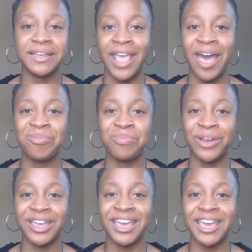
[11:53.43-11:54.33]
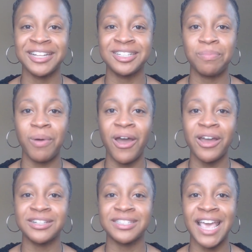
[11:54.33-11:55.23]
Now break it into
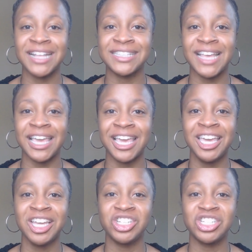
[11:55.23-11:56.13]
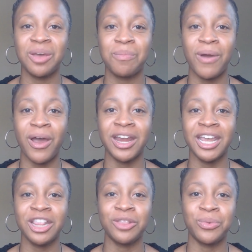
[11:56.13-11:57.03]
parts and say each
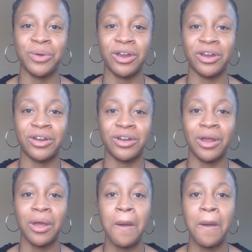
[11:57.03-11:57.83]
part in the word.